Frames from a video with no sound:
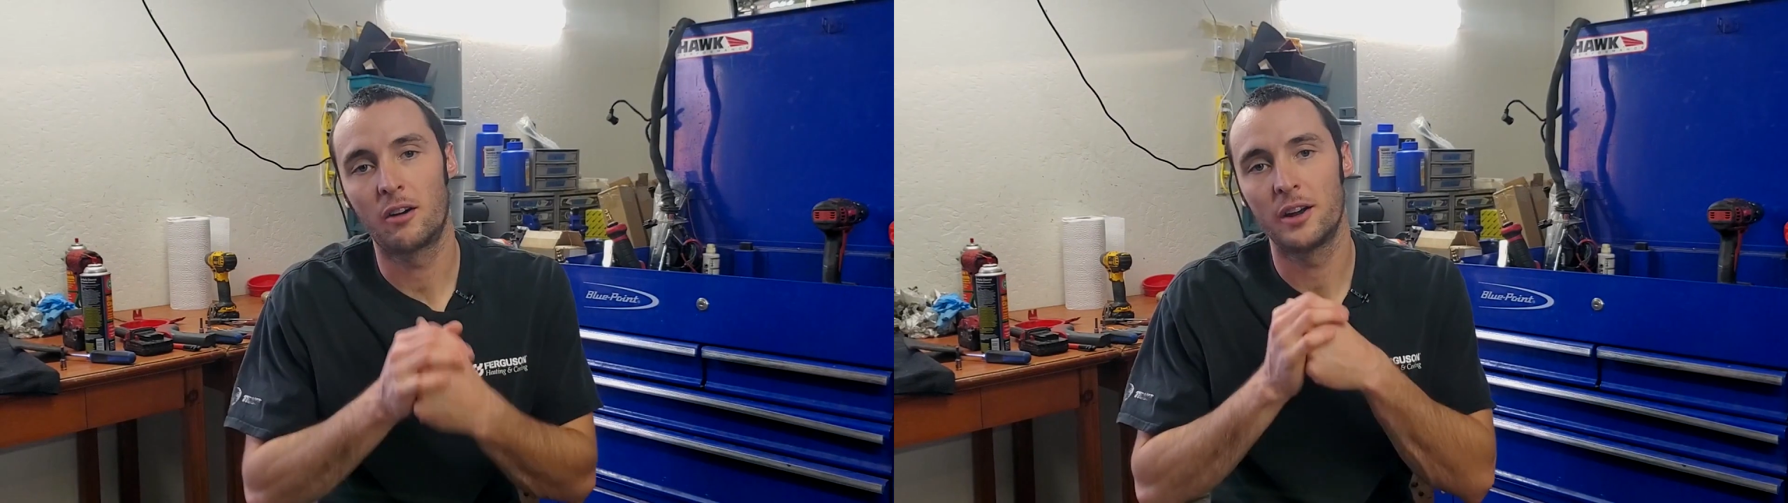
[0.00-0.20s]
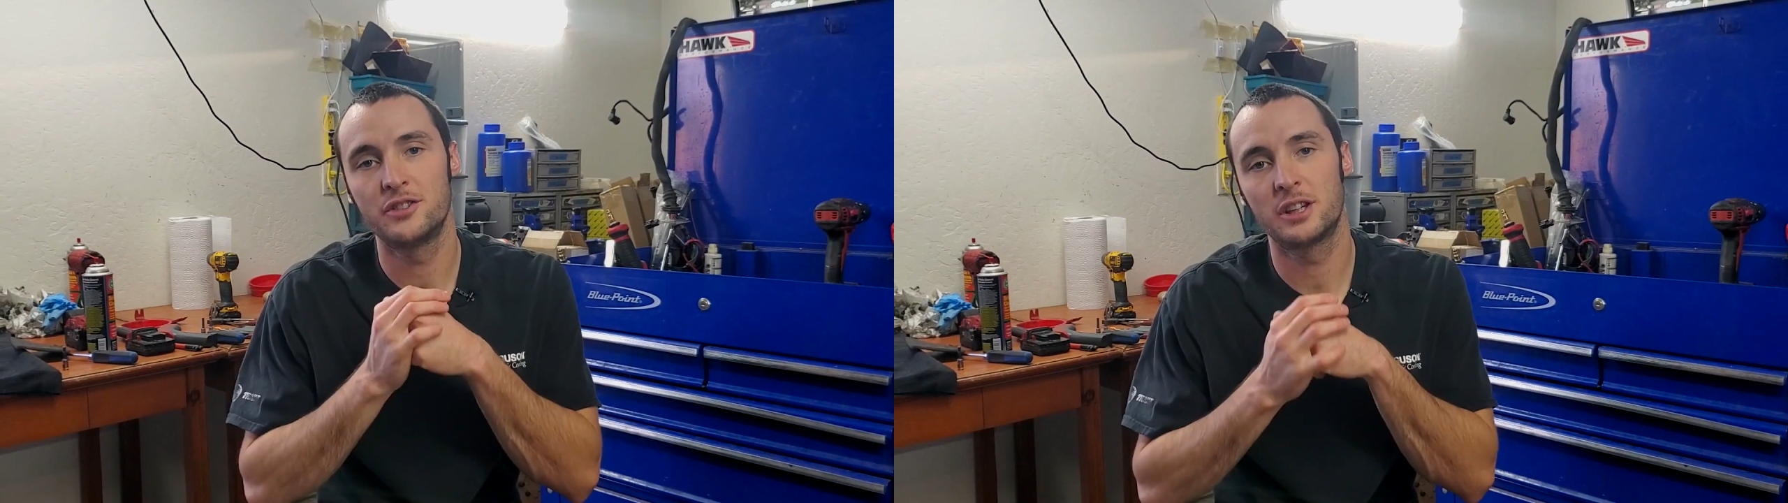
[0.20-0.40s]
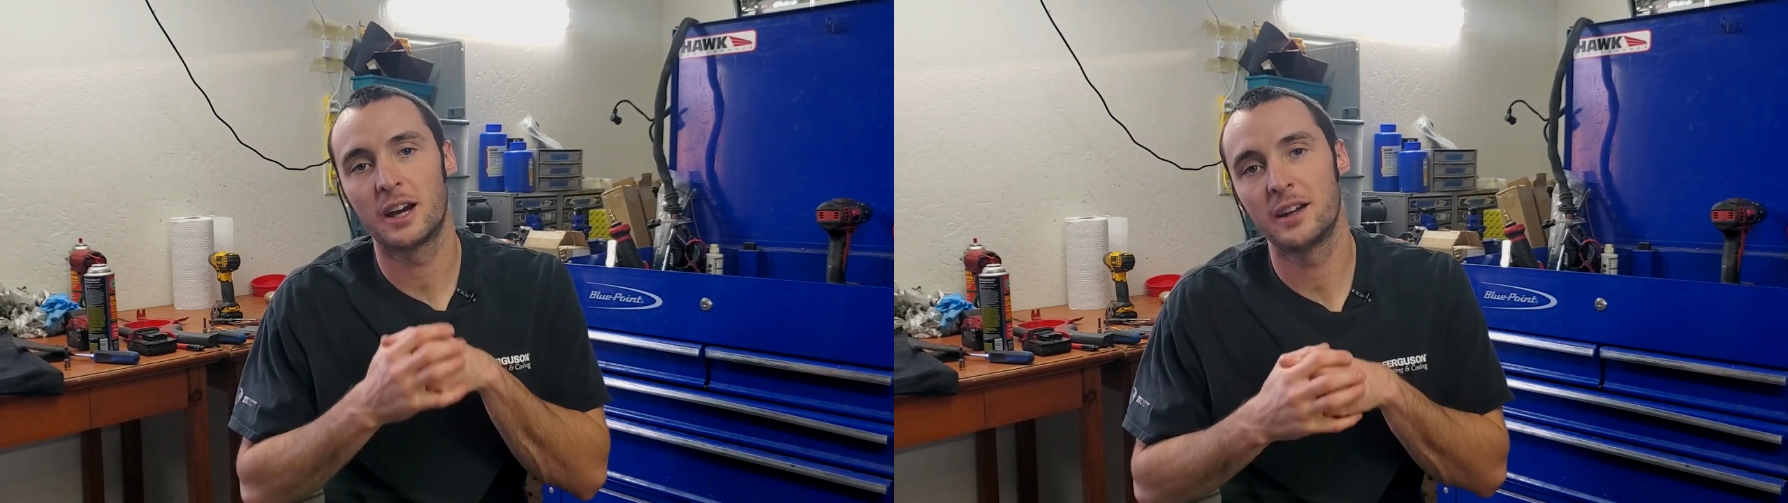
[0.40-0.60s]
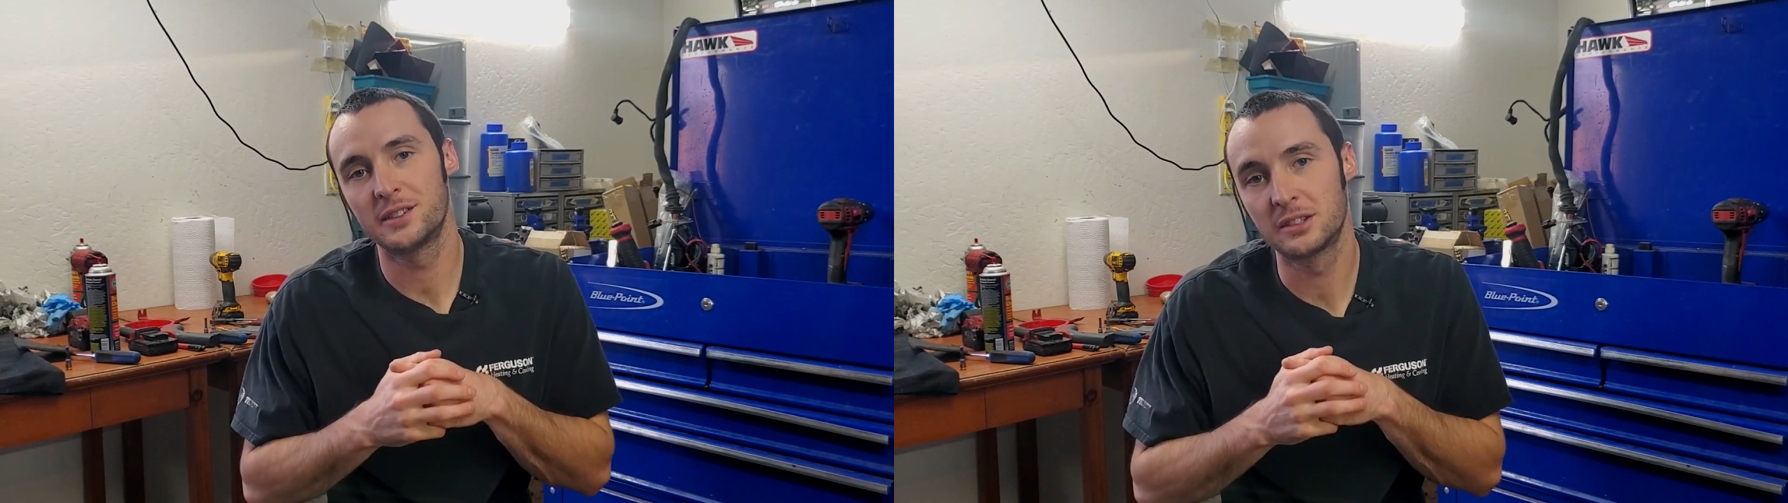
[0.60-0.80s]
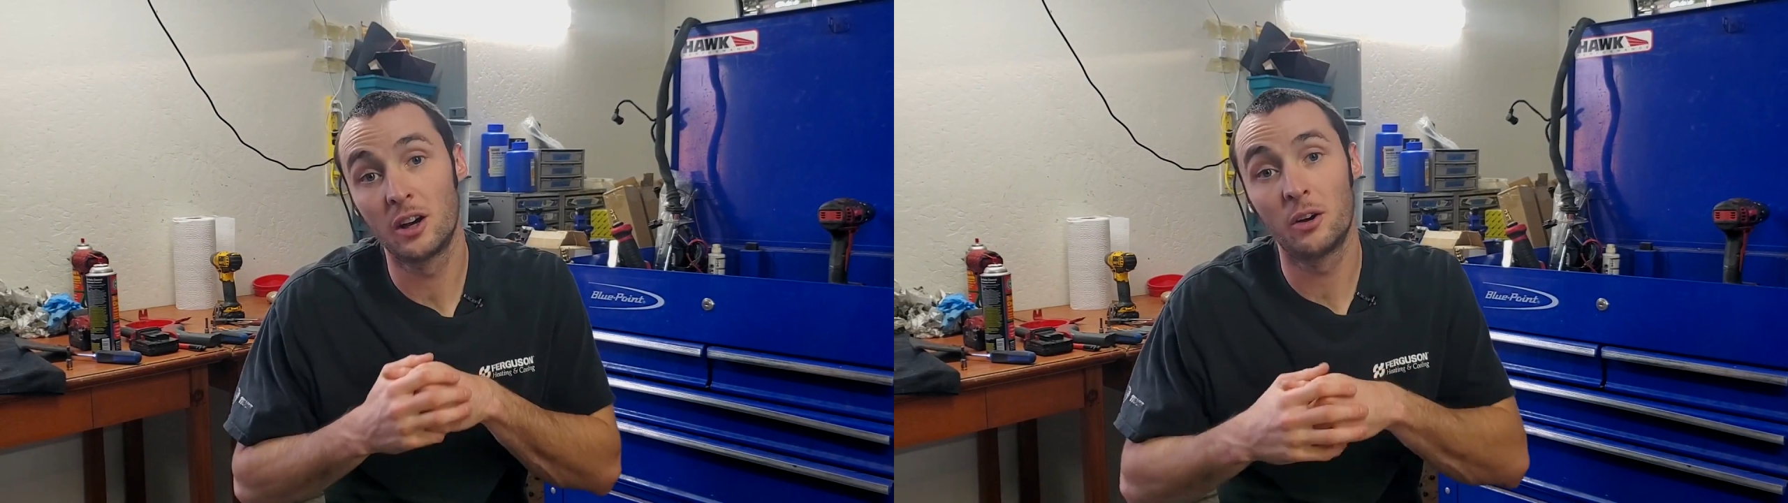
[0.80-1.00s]
right, you
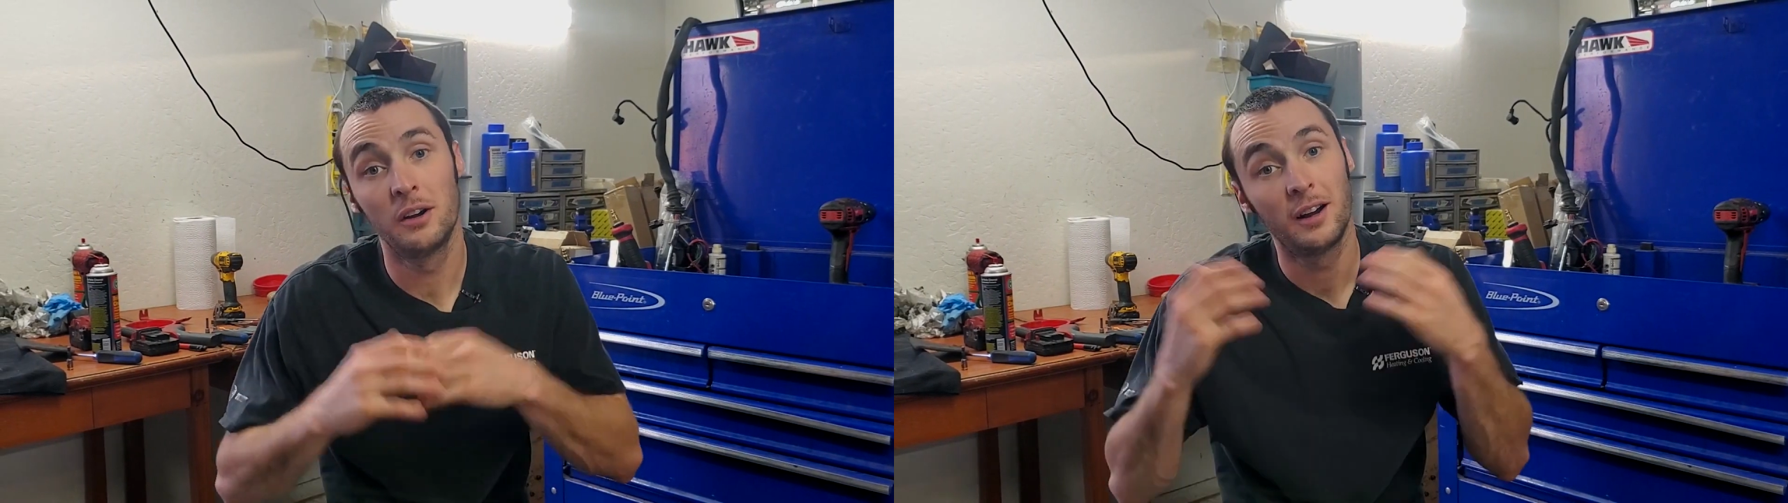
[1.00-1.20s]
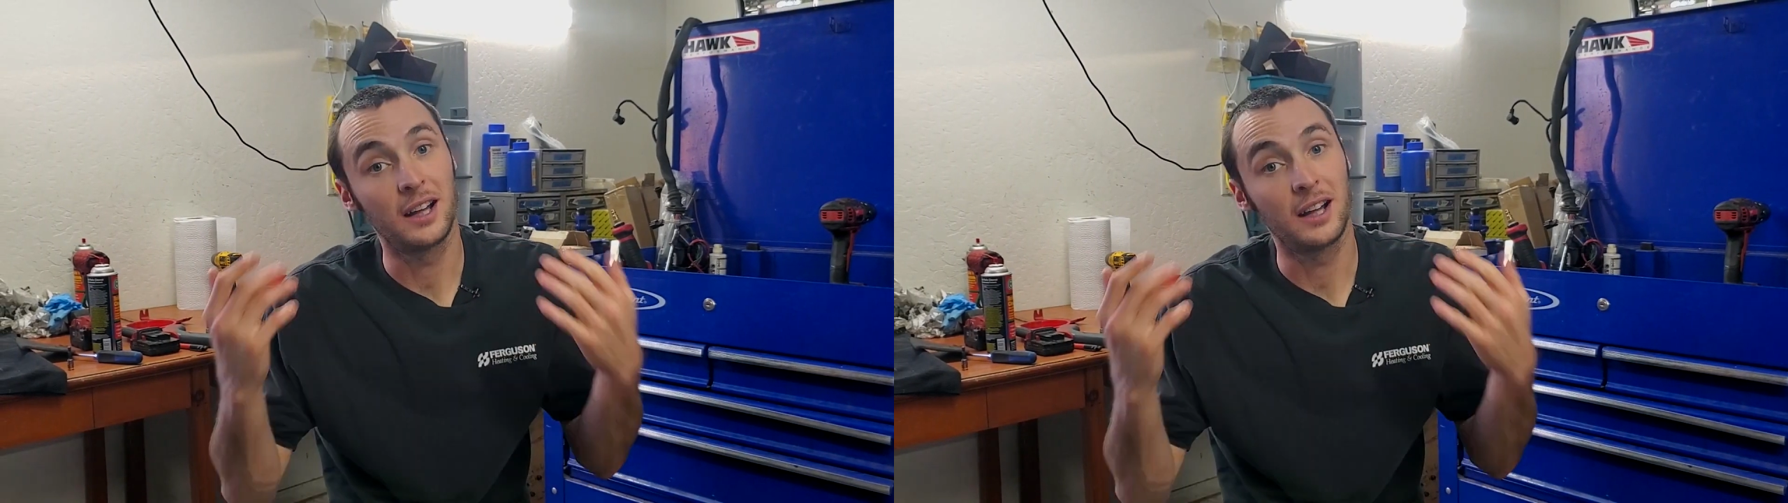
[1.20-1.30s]
guys, so